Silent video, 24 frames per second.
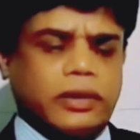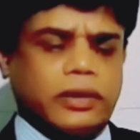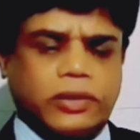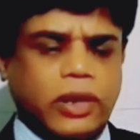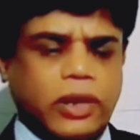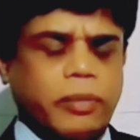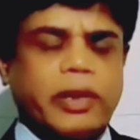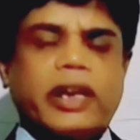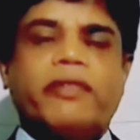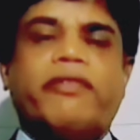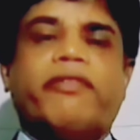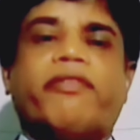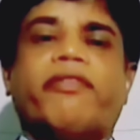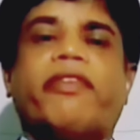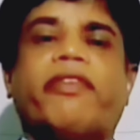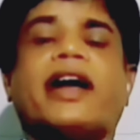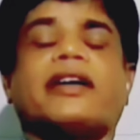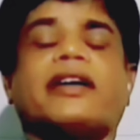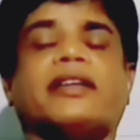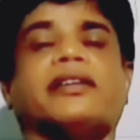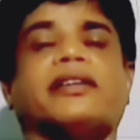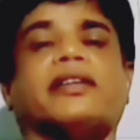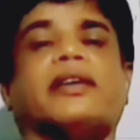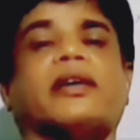So many
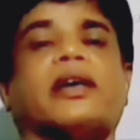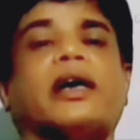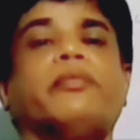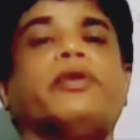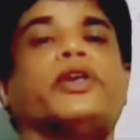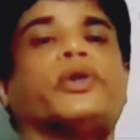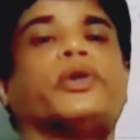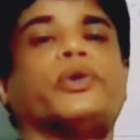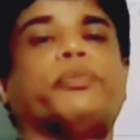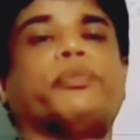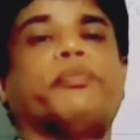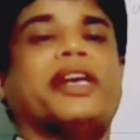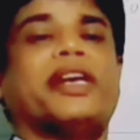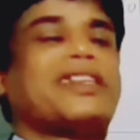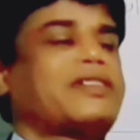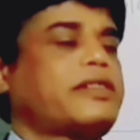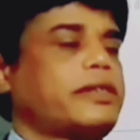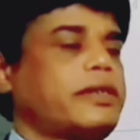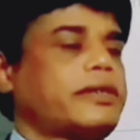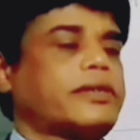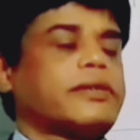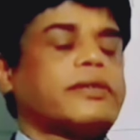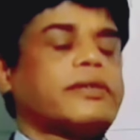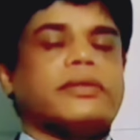factors are coming to
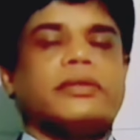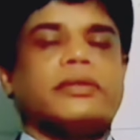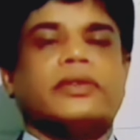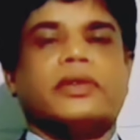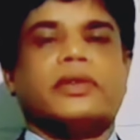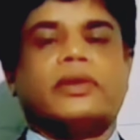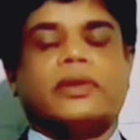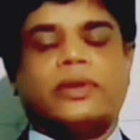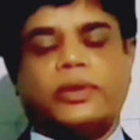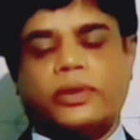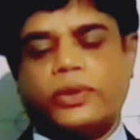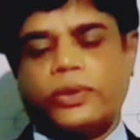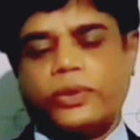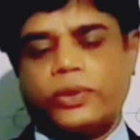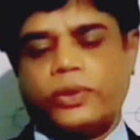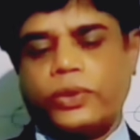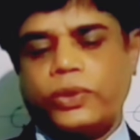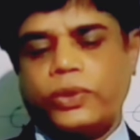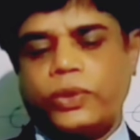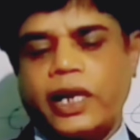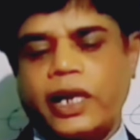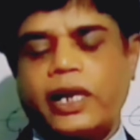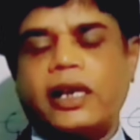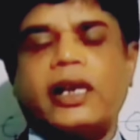pictures
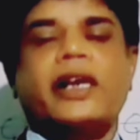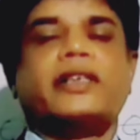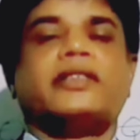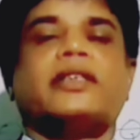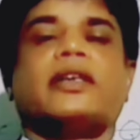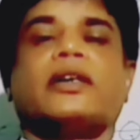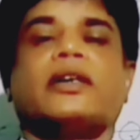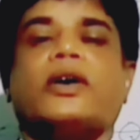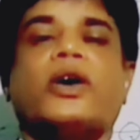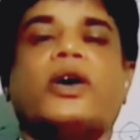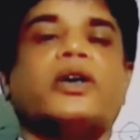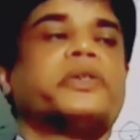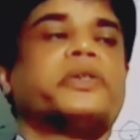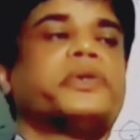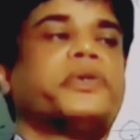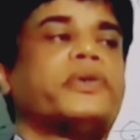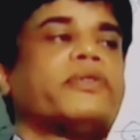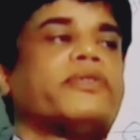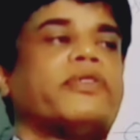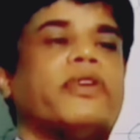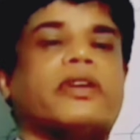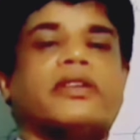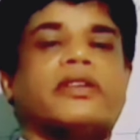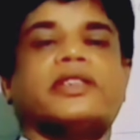to analyze the cause
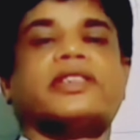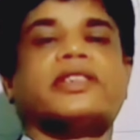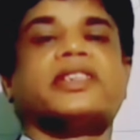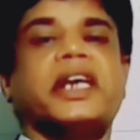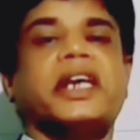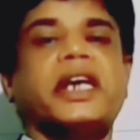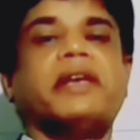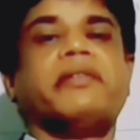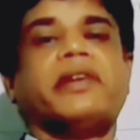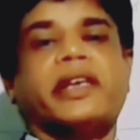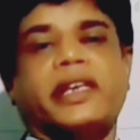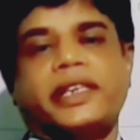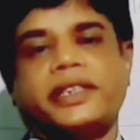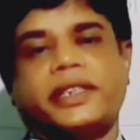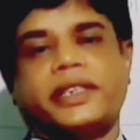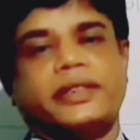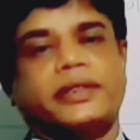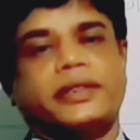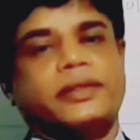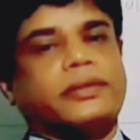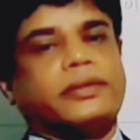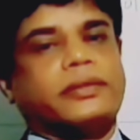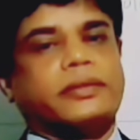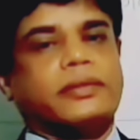for the shade
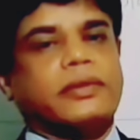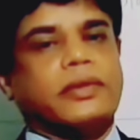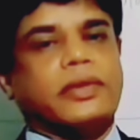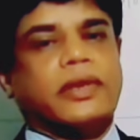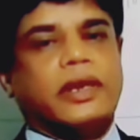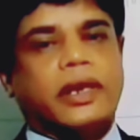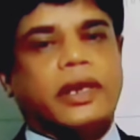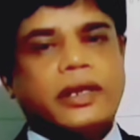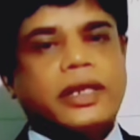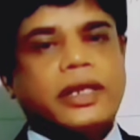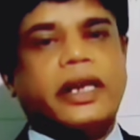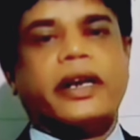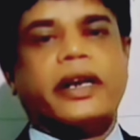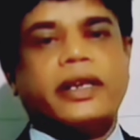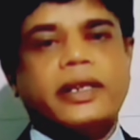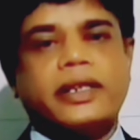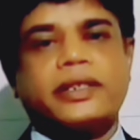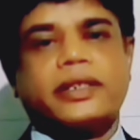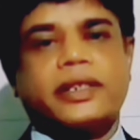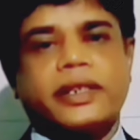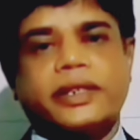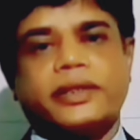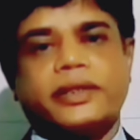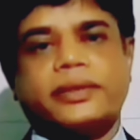variations in the
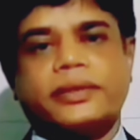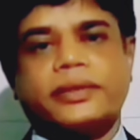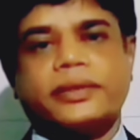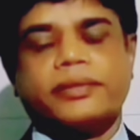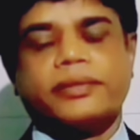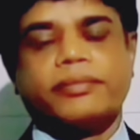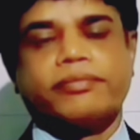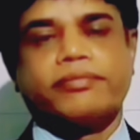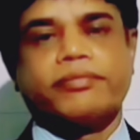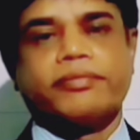industries.